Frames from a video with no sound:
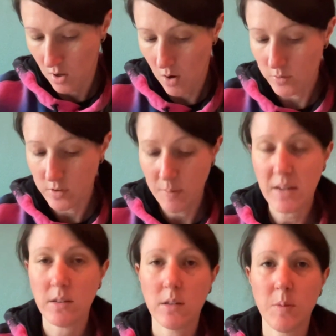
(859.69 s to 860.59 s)
I was
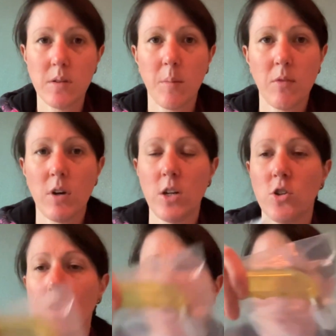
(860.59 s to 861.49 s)
expecting it to be something really
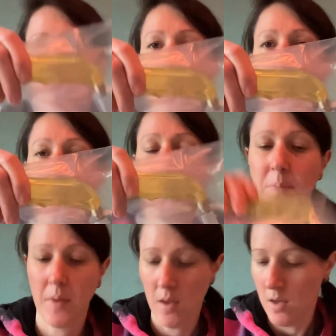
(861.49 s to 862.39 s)
sharp, but
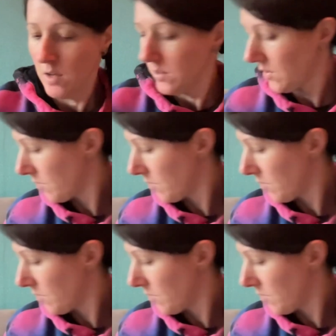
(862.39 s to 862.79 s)
so